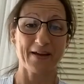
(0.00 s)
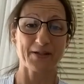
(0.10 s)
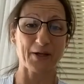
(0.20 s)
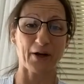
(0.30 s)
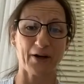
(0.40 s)

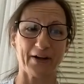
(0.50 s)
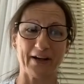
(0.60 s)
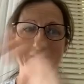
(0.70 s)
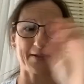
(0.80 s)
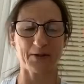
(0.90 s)
So
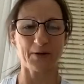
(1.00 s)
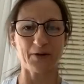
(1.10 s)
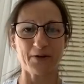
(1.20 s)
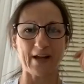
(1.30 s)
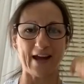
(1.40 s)
as
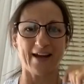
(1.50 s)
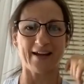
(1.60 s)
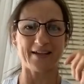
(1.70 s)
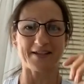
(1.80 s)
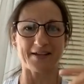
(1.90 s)
soon
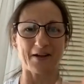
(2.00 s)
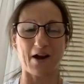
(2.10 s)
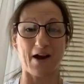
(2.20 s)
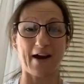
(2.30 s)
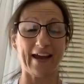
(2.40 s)
as
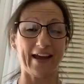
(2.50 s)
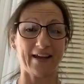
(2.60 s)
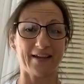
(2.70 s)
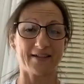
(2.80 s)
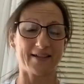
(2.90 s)
I
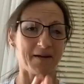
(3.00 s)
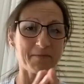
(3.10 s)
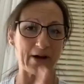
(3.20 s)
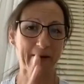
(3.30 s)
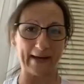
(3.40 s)
had done
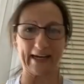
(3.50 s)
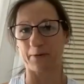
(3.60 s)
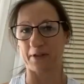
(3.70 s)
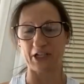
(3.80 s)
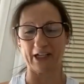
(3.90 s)
my bake
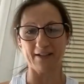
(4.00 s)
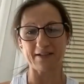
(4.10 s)
with chicken,